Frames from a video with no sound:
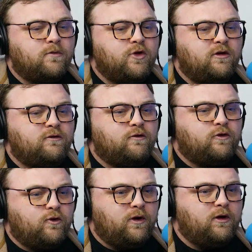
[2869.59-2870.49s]
She's
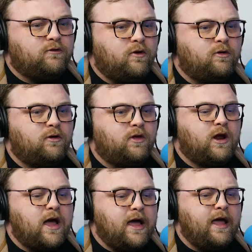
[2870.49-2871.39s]
2 years older
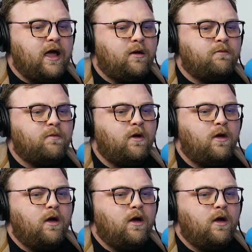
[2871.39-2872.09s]
than I am.